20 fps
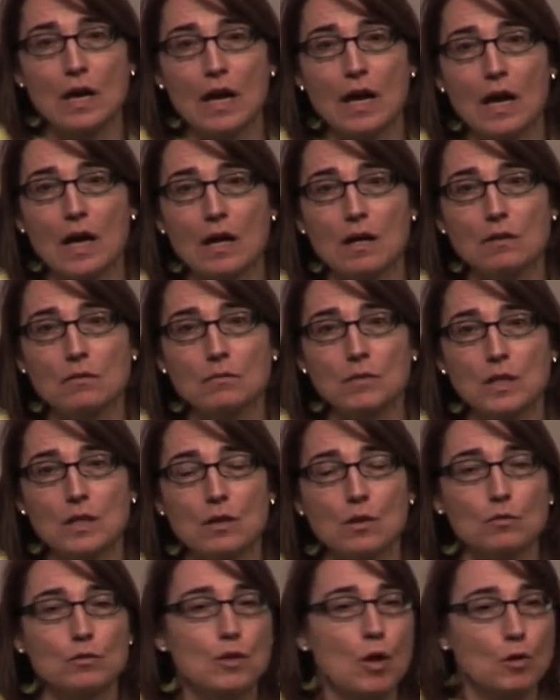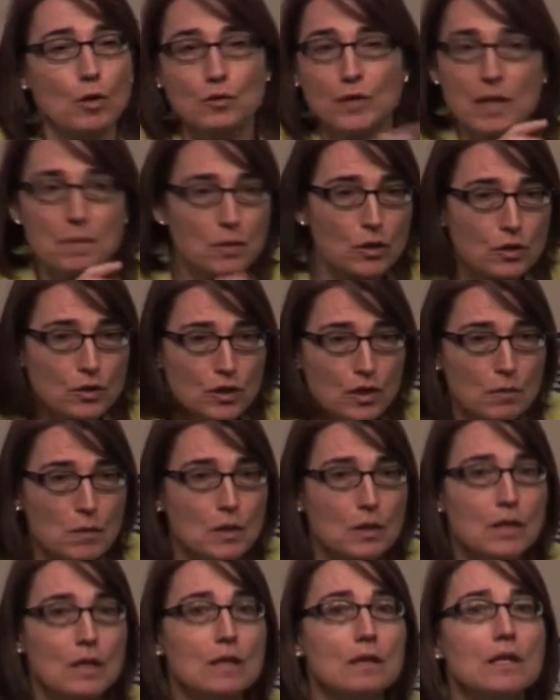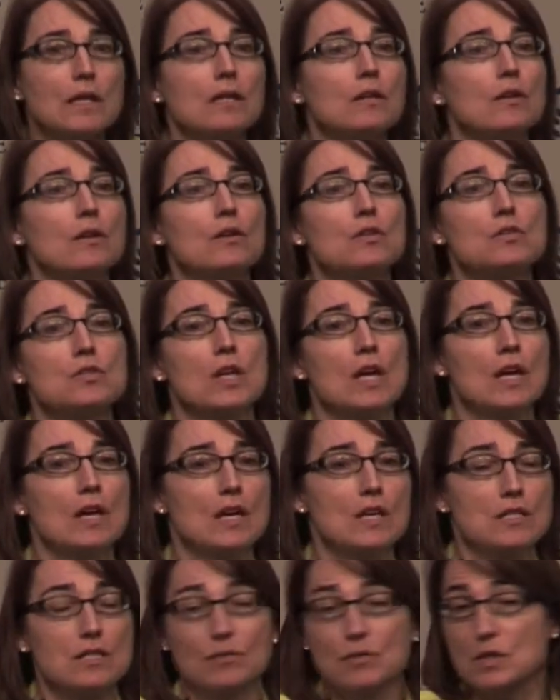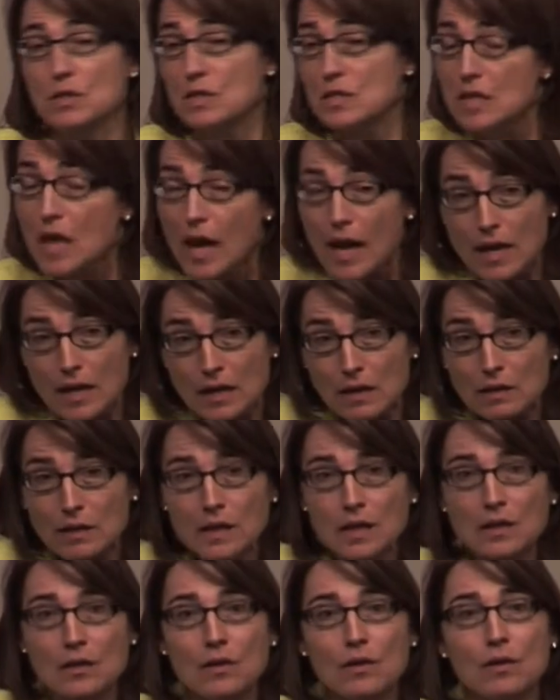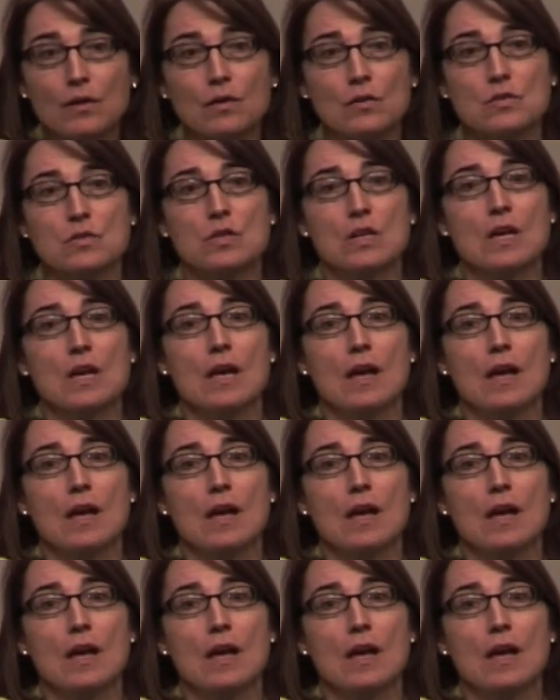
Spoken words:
local neighborhood community leaders, civil society leaders,